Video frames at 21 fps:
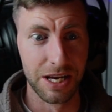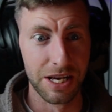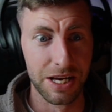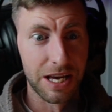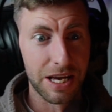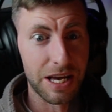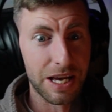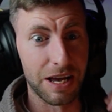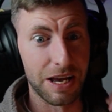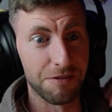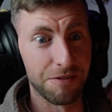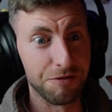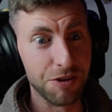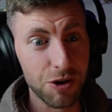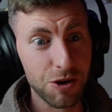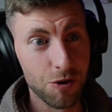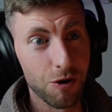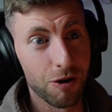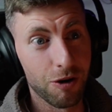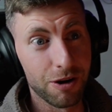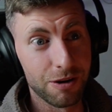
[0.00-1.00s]
if
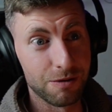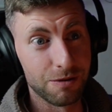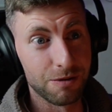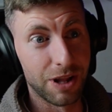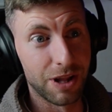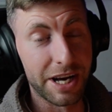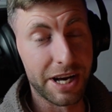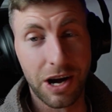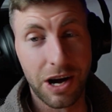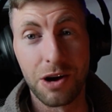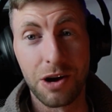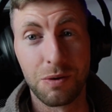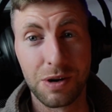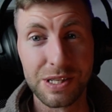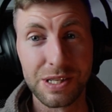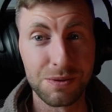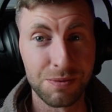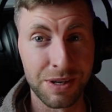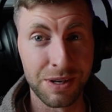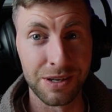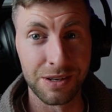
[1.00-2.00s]
you are like I was
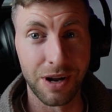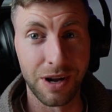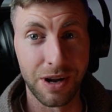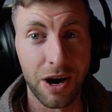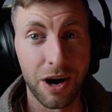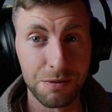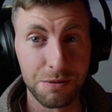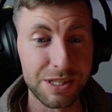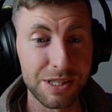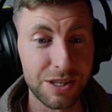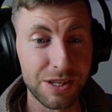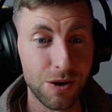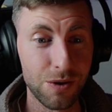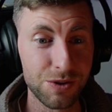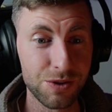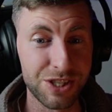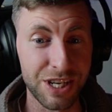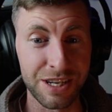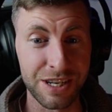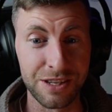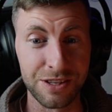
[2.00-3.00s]
when I was a coach
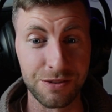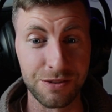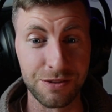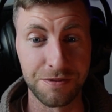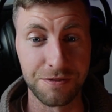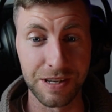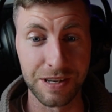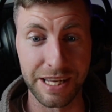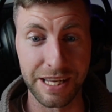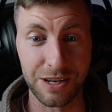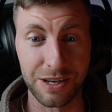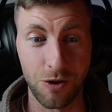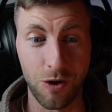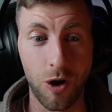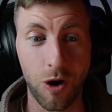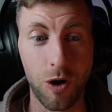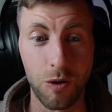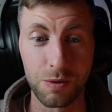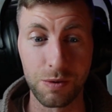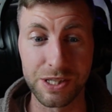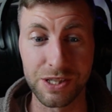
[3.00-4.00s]
and you feel like you're
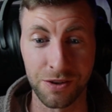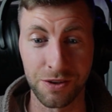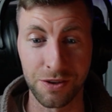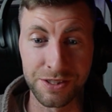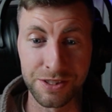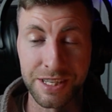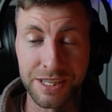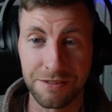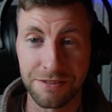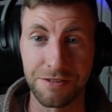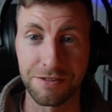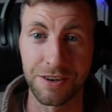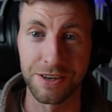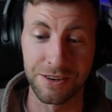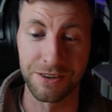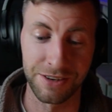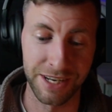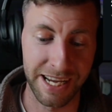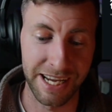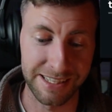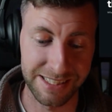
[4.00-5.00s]
always hunting for your
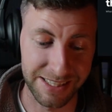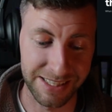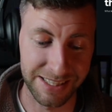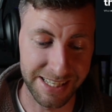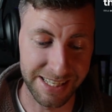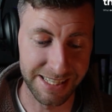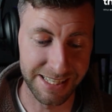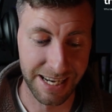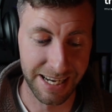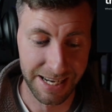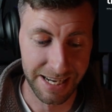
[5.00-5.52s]
next lead,